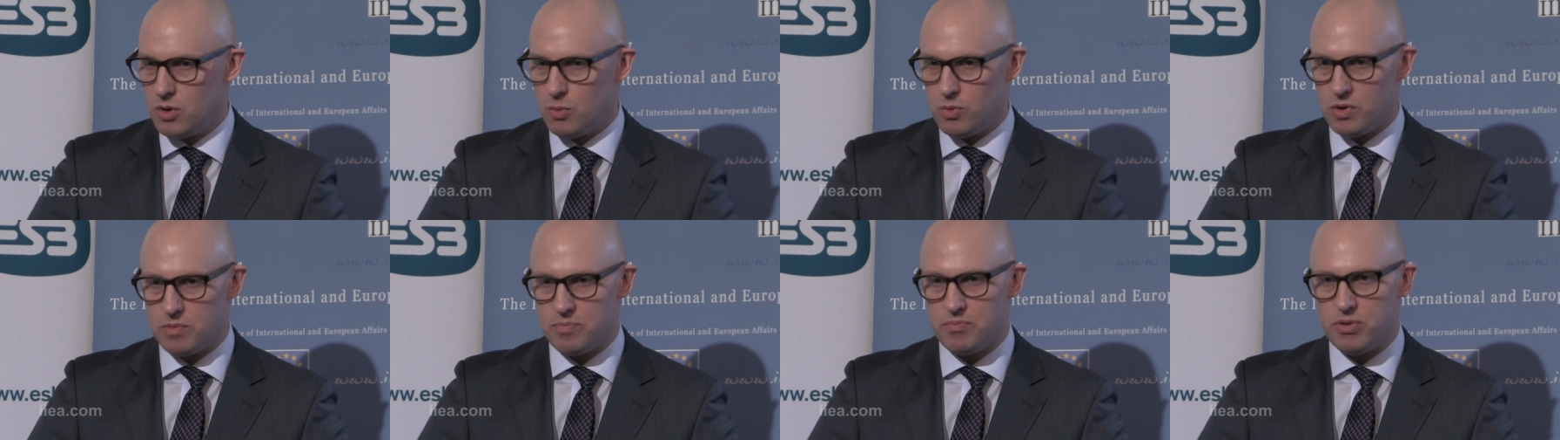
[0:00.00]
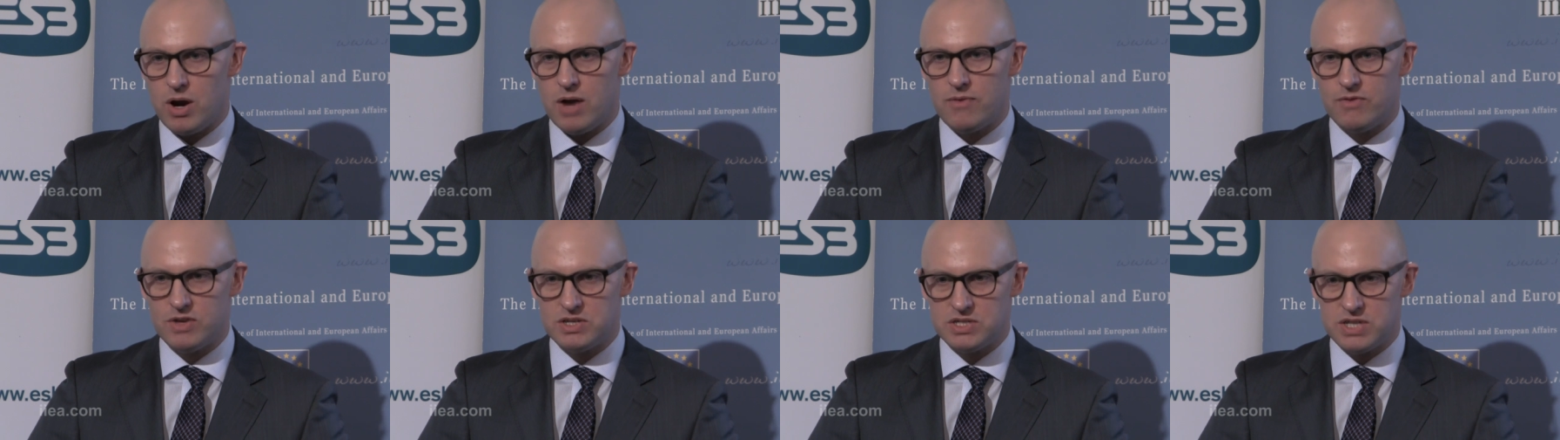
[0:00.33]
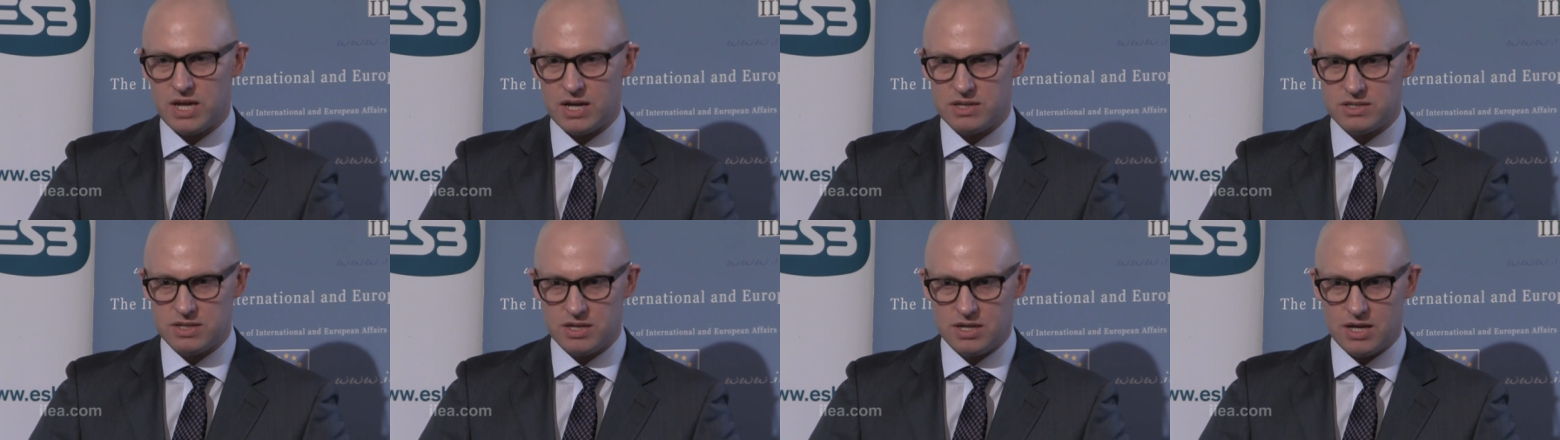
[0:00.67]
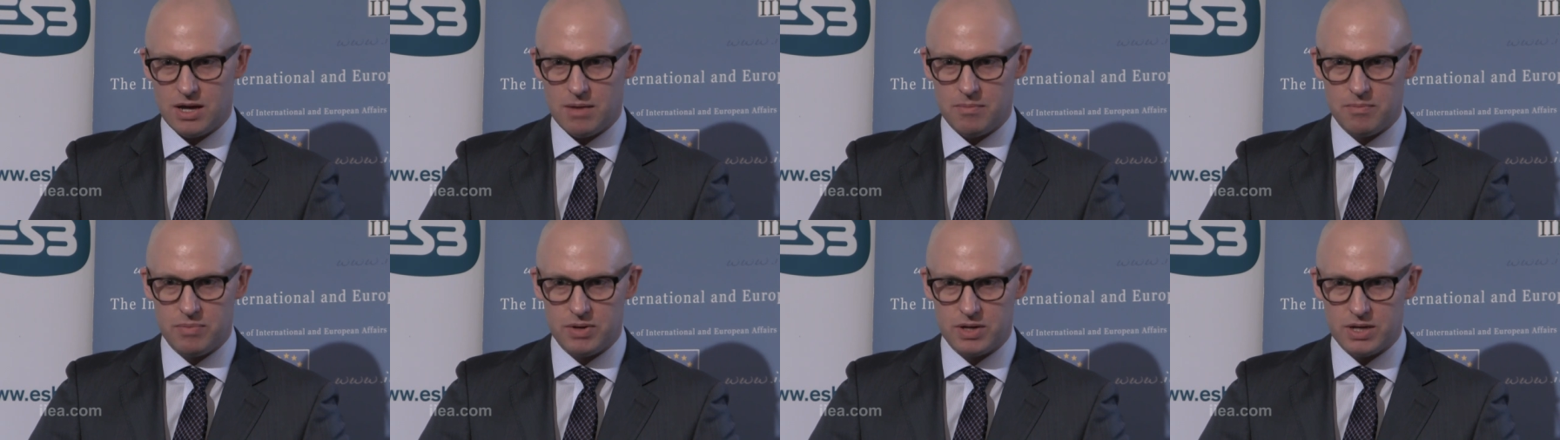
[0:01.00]
with private sector
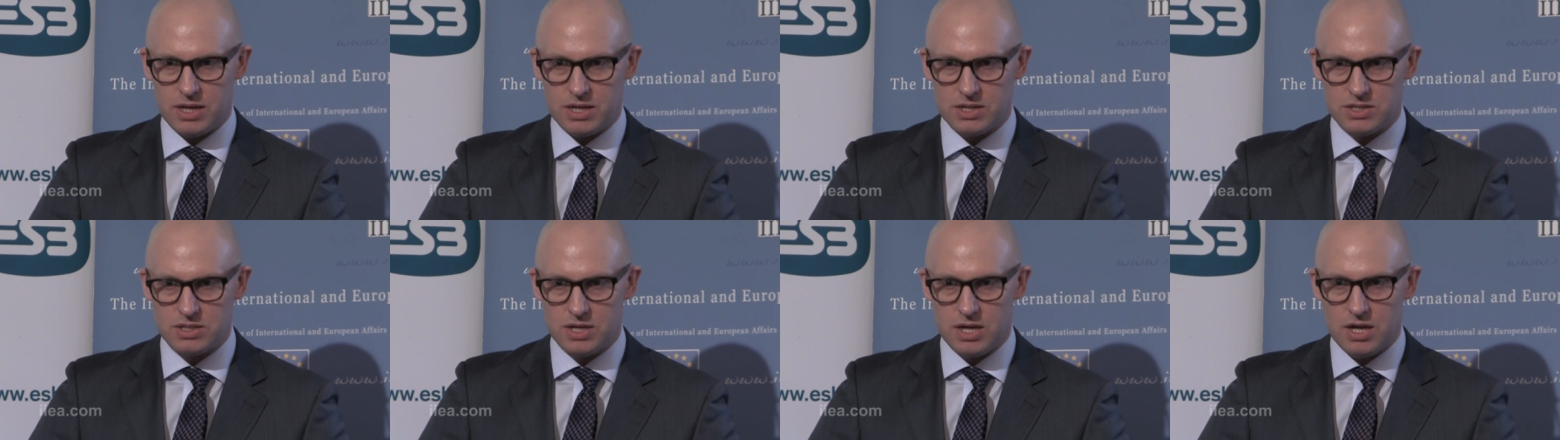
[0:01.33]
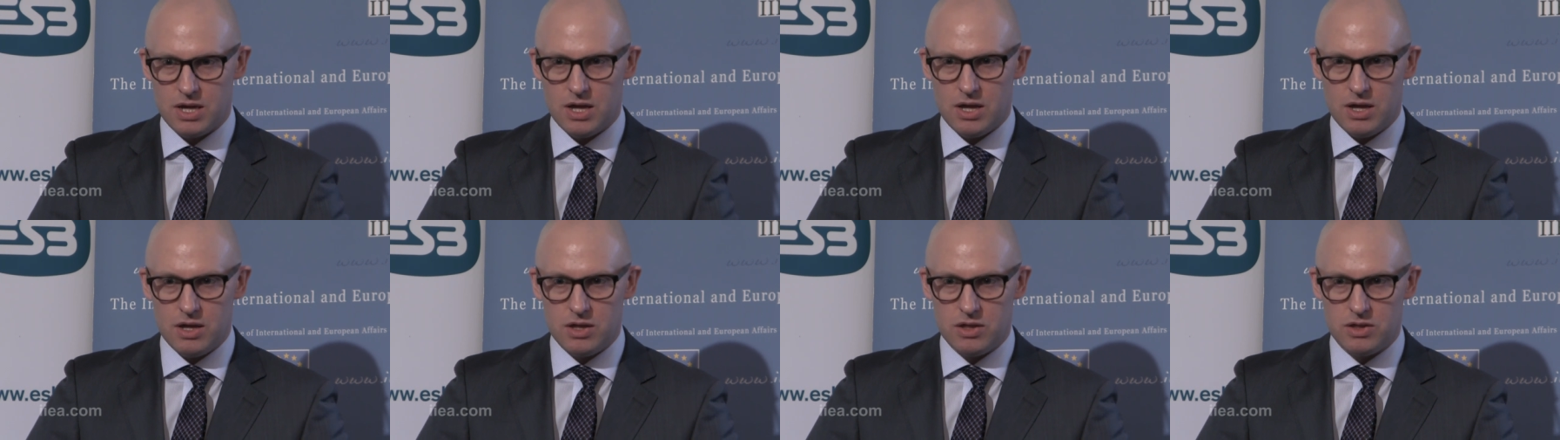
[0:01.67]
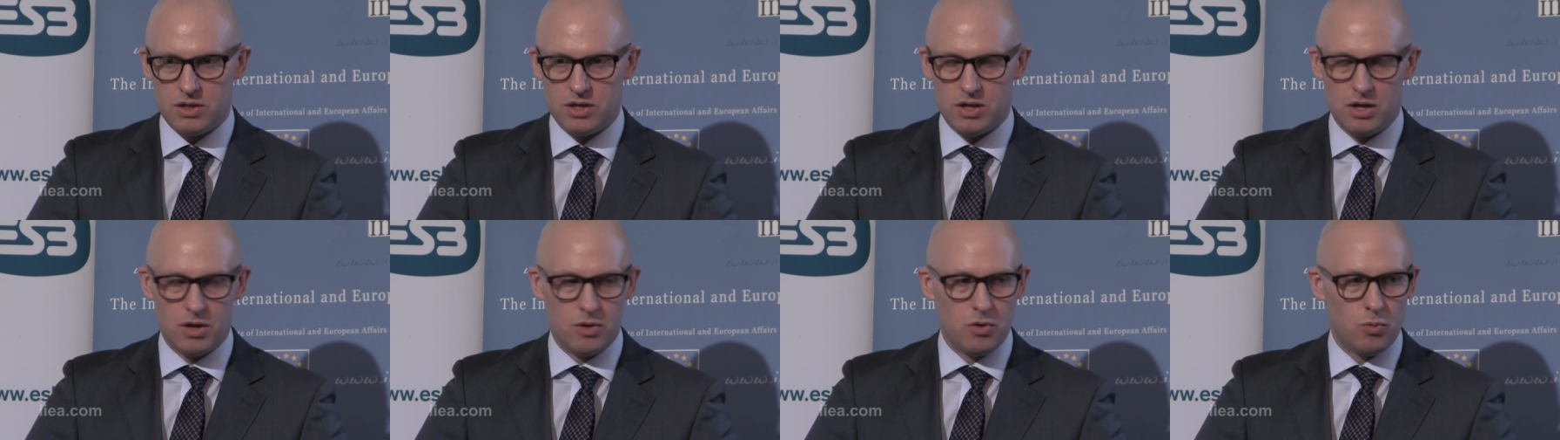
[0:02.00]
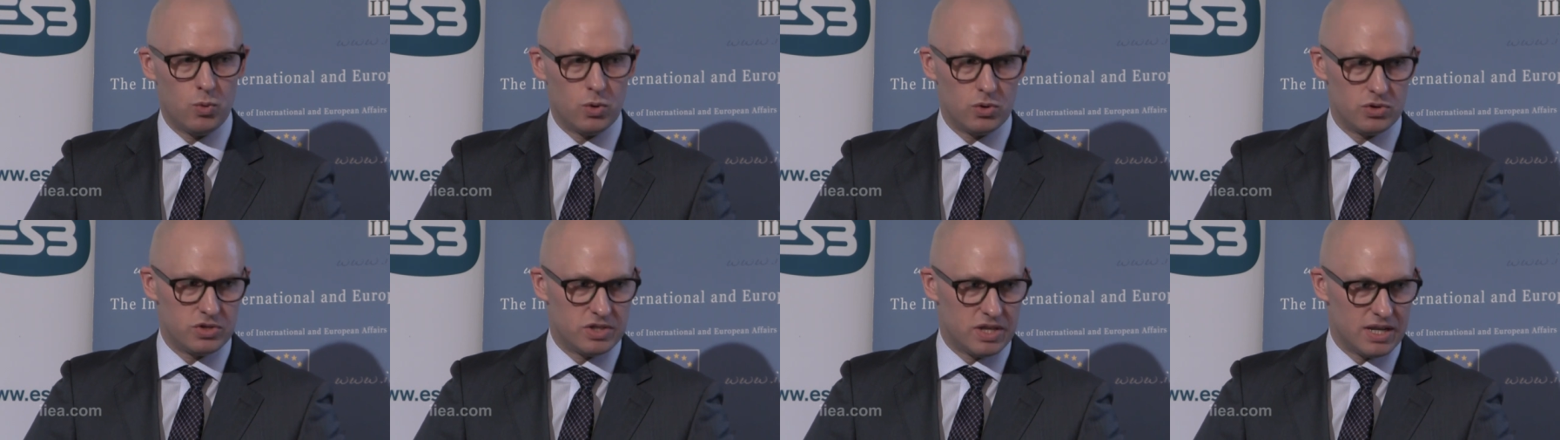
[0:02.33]
companies that
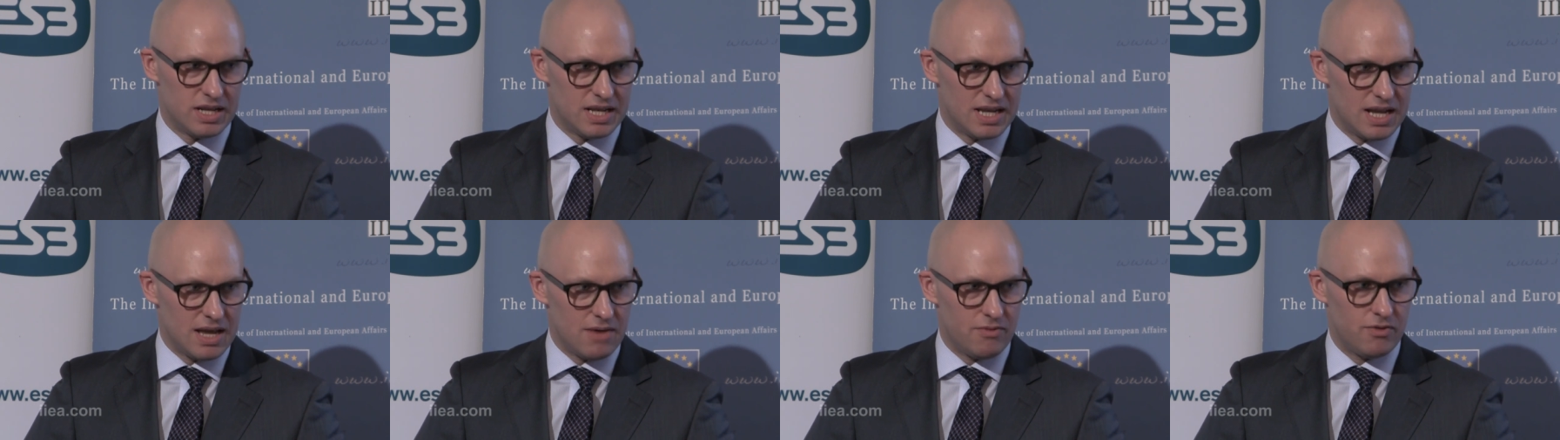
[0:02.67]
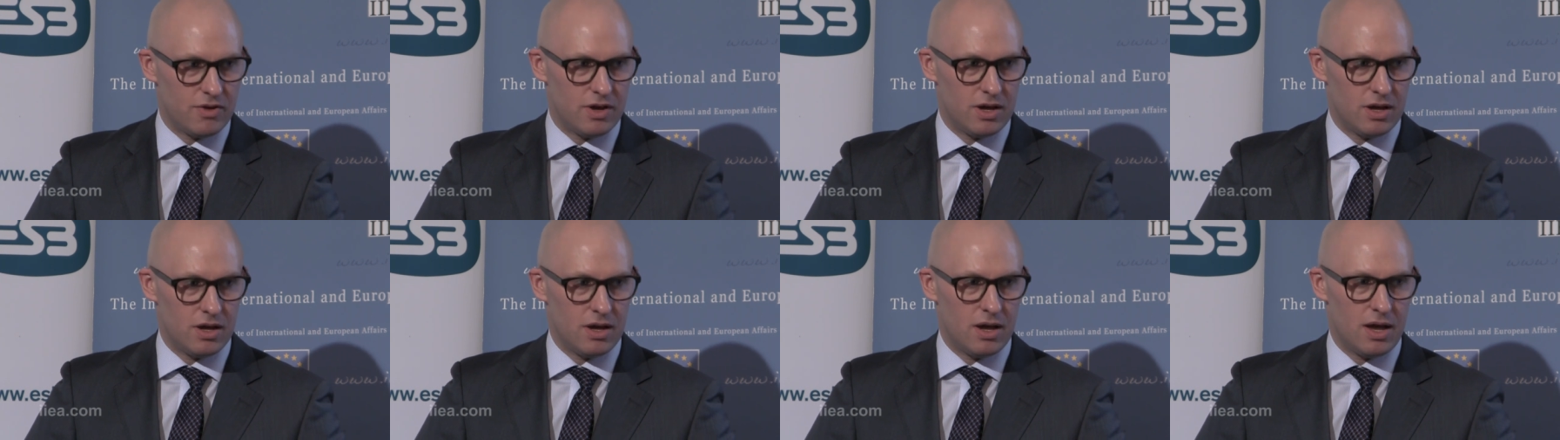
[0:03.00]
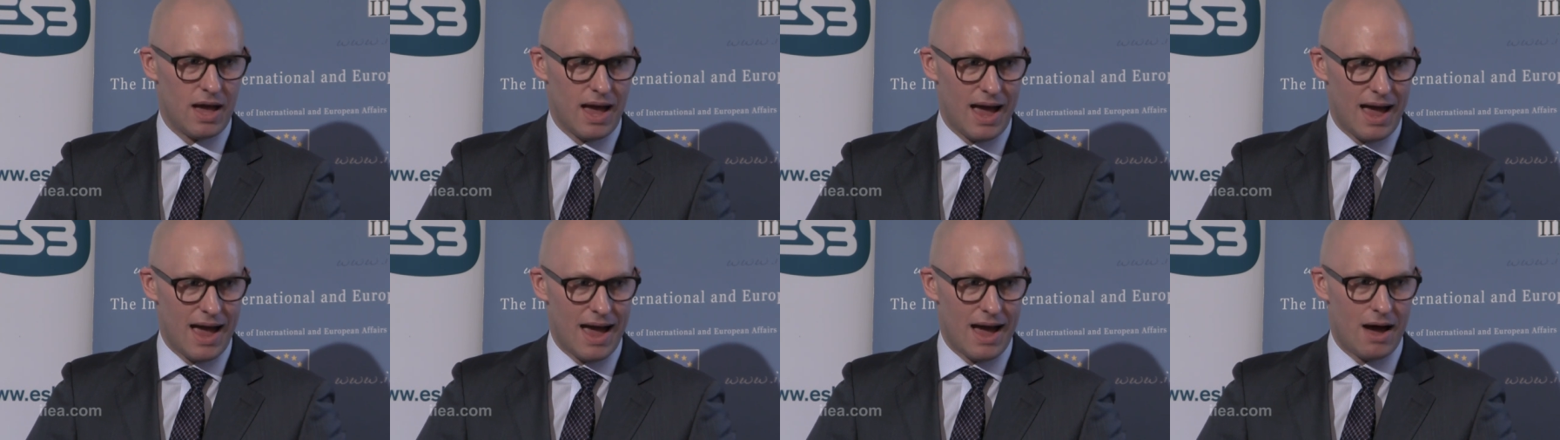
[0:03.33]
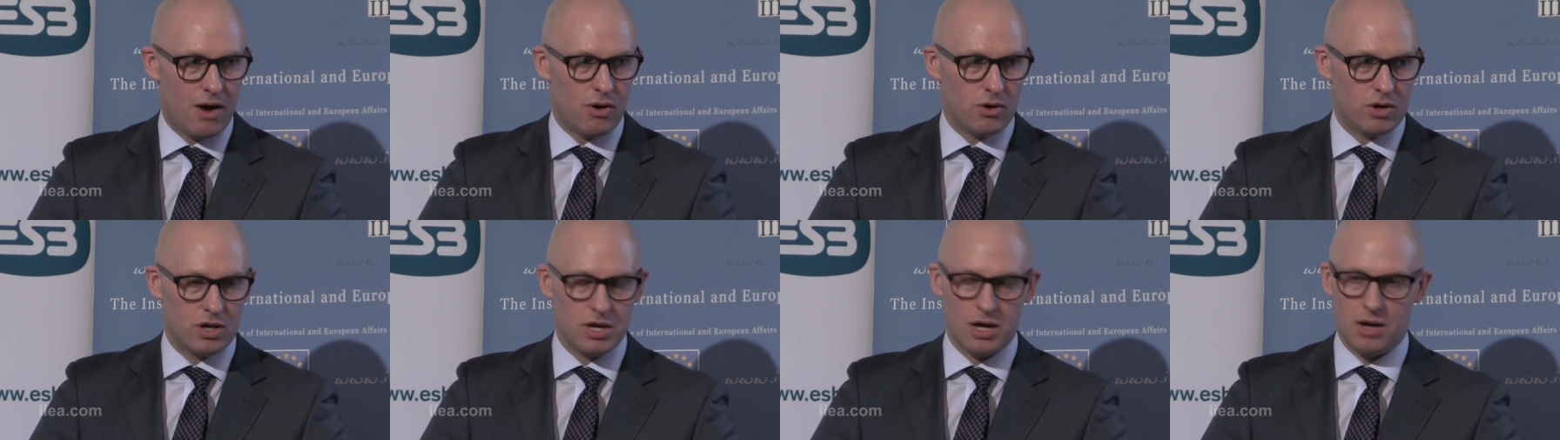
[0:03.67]
will deliver
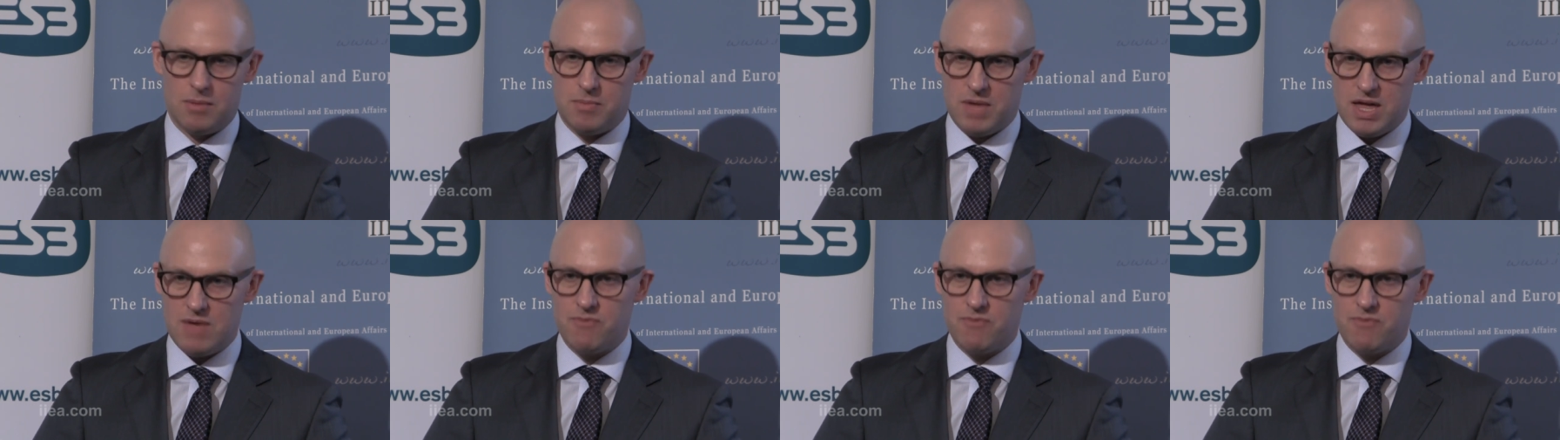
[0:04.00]
outcome,